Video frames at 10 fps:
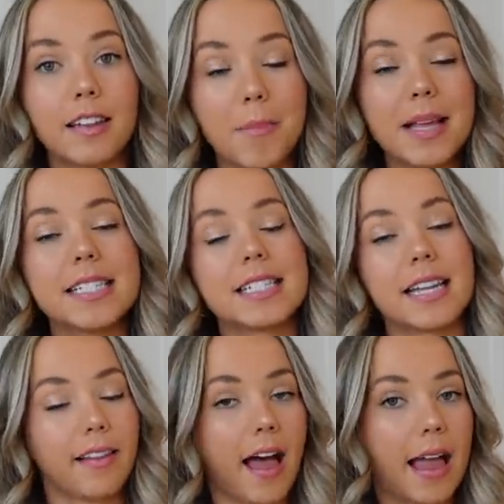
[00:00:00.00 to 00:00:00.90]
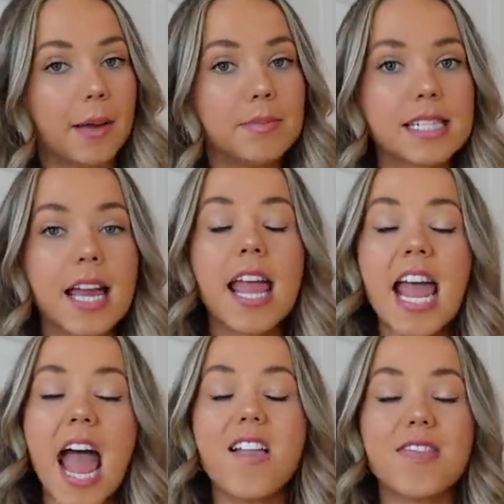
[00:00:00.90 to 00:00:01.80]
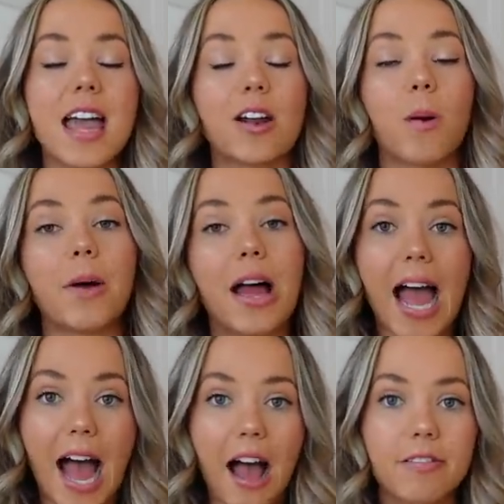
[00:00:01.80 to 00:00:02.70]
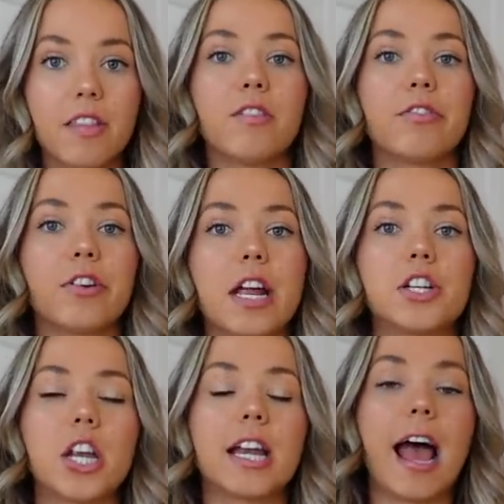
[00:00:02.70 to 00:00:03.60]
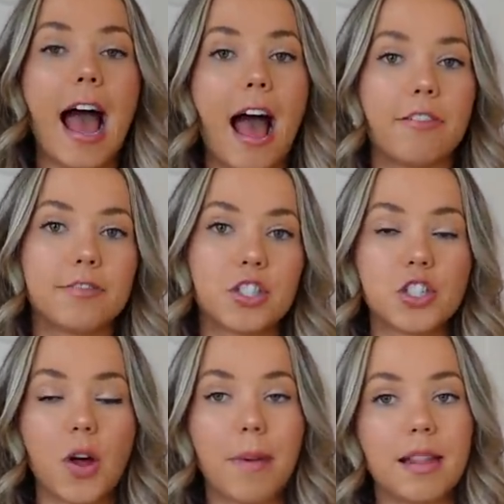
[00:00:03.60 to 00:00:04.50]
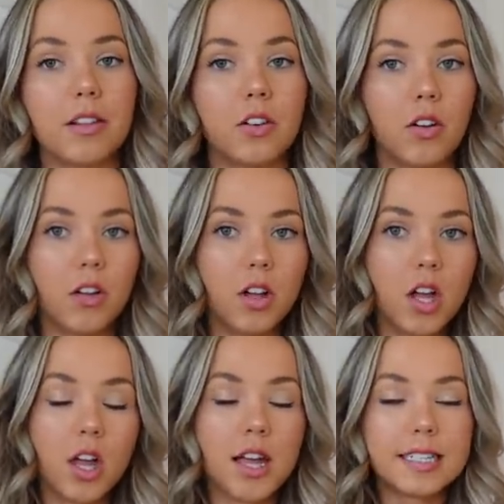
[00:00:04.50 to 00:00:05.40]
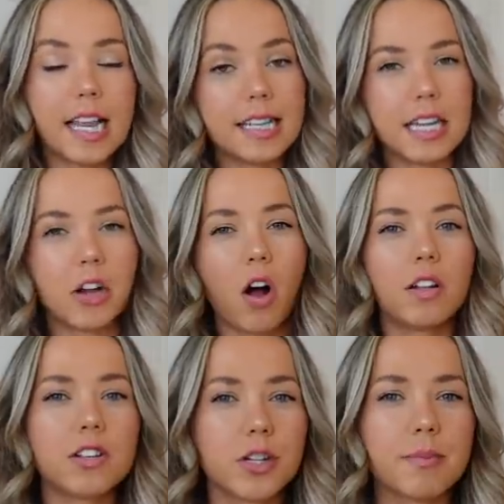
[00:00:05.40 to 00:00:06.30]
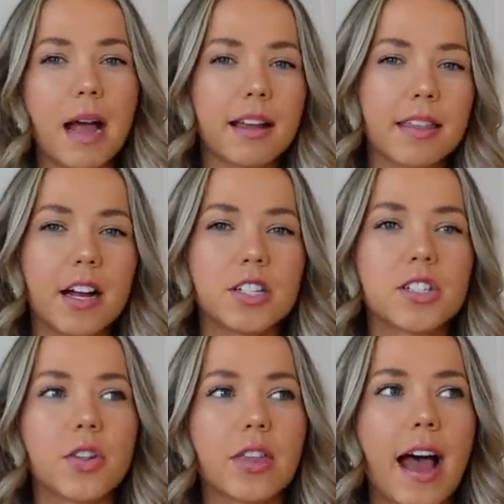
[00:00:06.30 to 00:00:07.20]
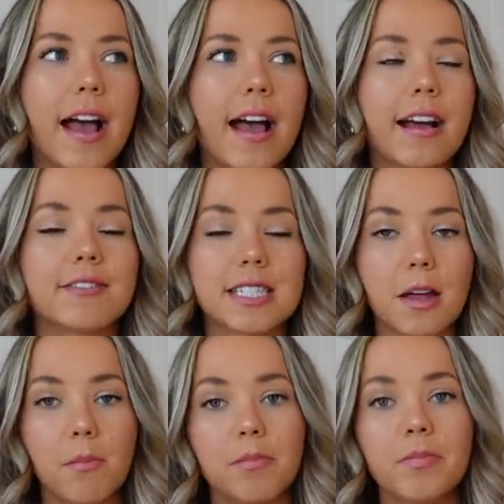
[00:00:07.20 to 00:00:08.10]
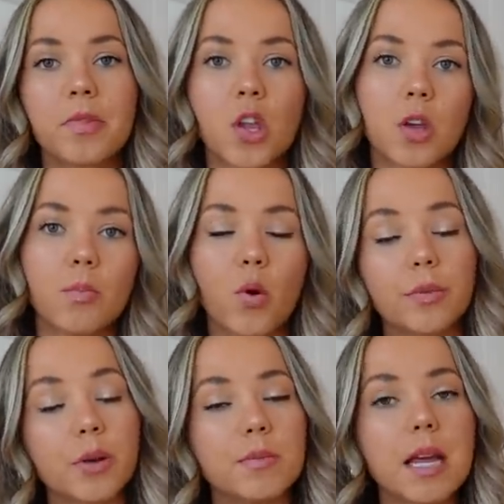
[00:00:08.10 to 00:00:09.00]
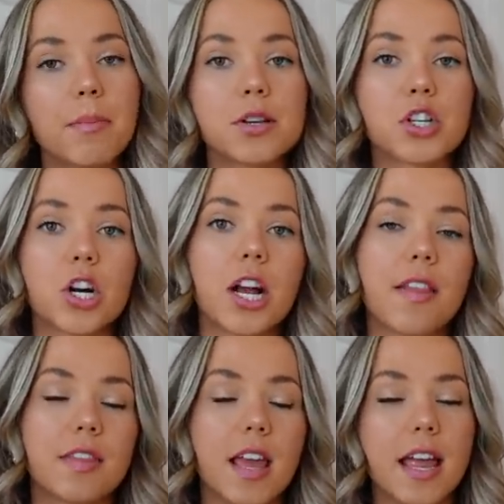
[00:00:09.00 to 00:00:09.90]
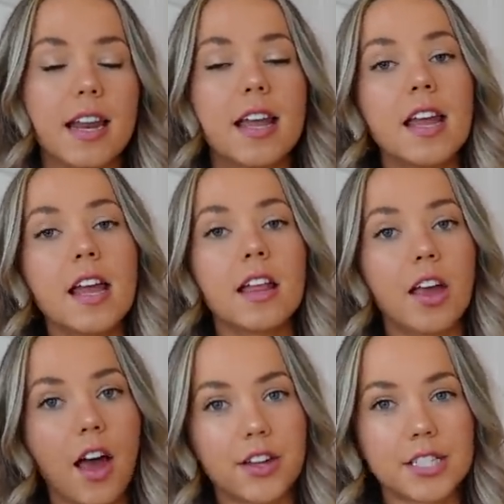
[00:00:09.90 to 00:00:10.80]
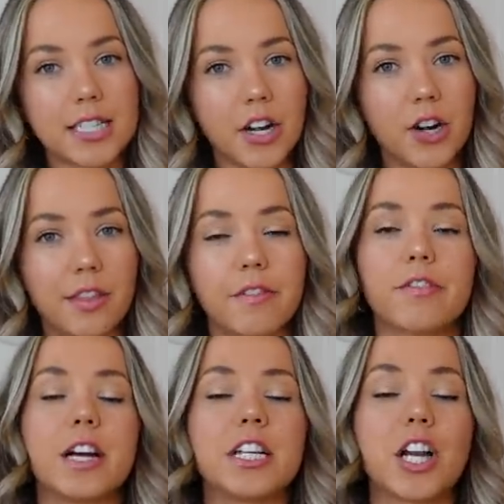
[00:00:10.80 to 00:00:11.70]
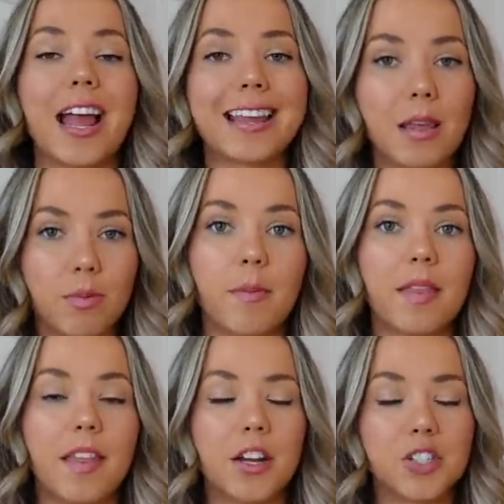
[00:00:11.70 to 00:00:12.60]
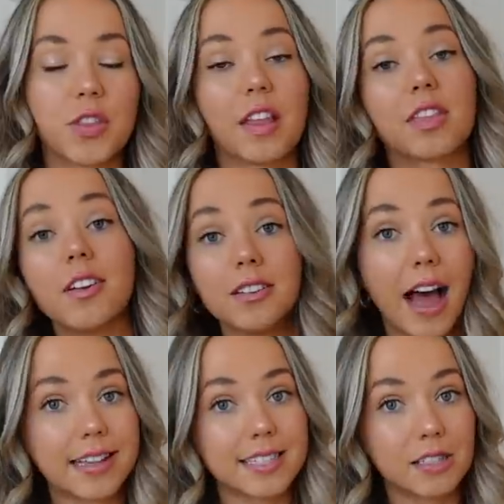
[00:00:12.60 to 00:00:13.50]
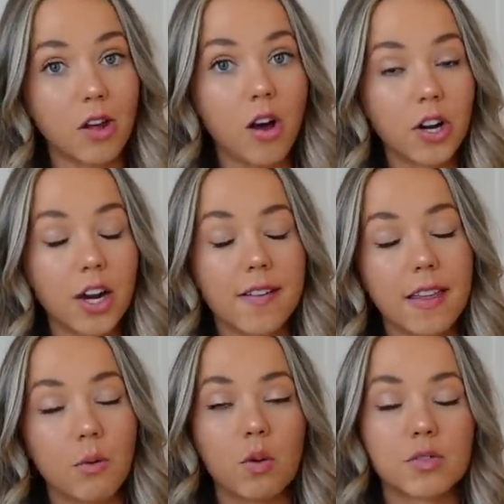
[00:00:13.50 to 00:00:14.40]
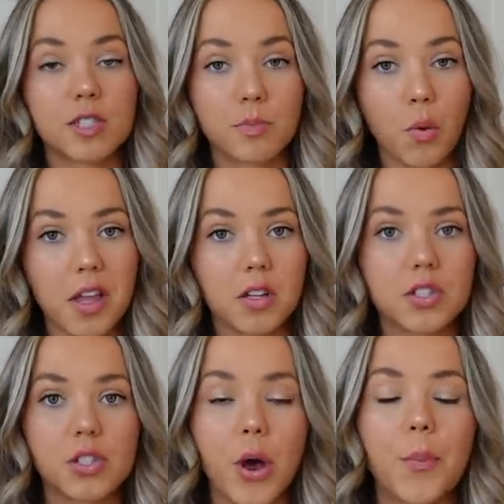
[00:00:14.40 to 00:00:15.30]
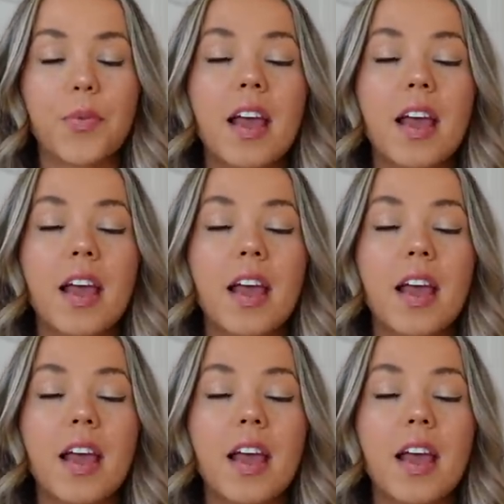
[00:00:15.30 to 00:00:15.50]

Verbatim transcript: lemons and limes. And then I'll put half in the fridge and half just on my little daisy colander back there so that I have some more room temperature and then the others that are in the fridge, I keep them in there so that they'll last longer and they won't spoil. So